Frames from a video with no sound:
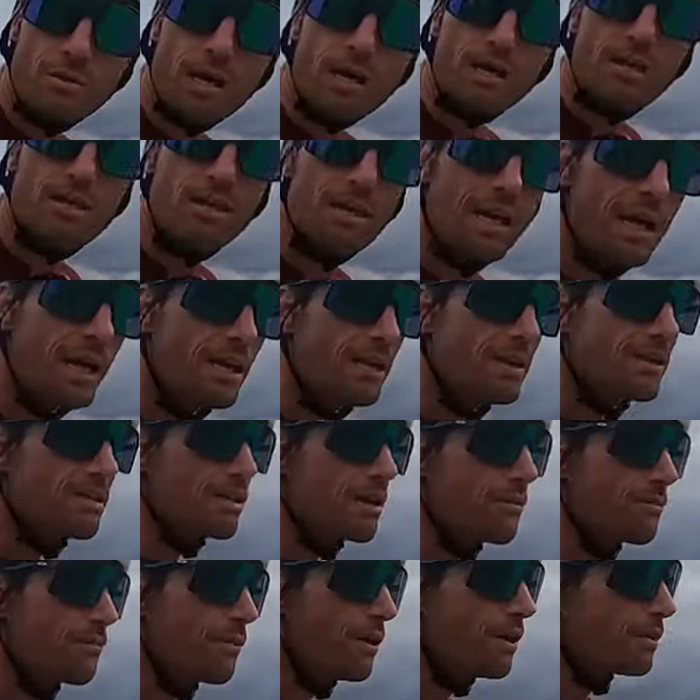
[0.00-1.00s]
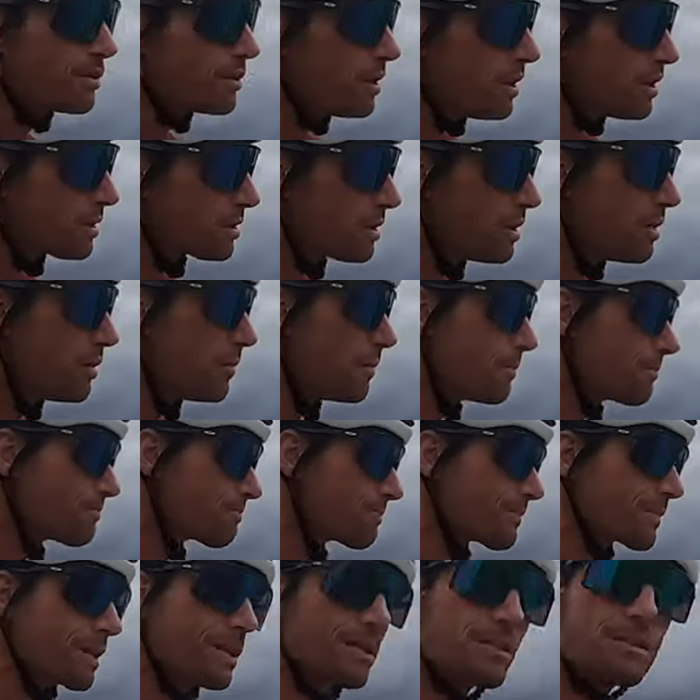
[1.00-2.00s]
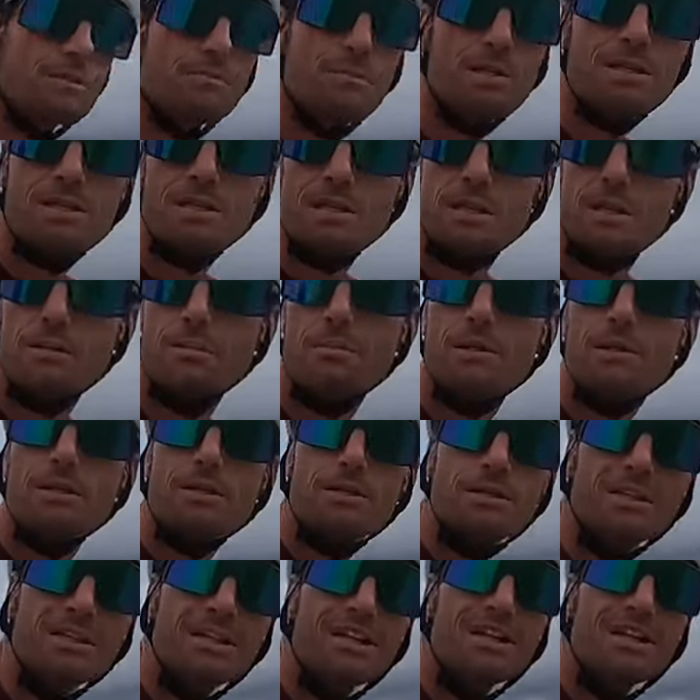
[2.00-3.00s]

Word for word: track again, and they found out, oh, it's missing a bit.